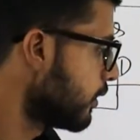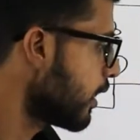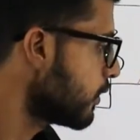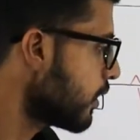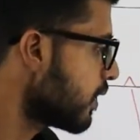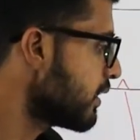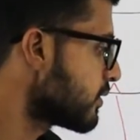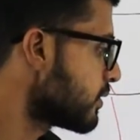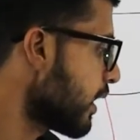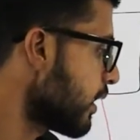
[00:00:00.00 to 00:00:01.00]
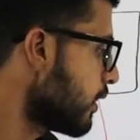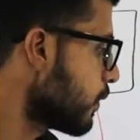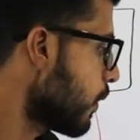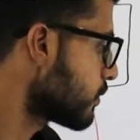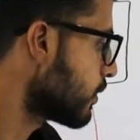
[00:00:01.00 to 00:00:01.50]
Then you are given second
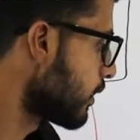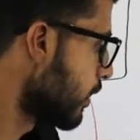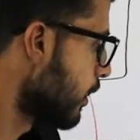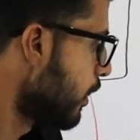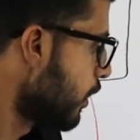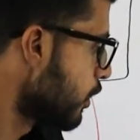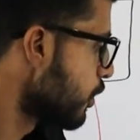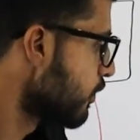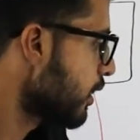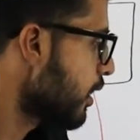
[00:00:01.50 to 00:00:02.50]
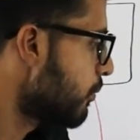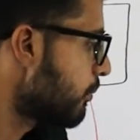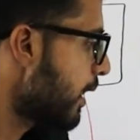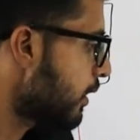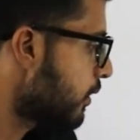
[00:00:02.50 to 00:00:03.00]
clock cycle. You will come
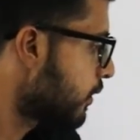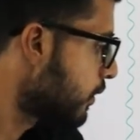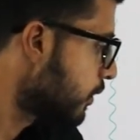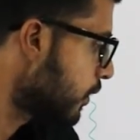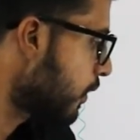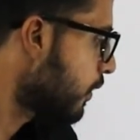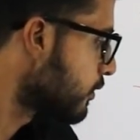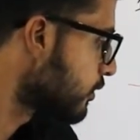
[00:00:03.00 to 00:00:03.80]
back on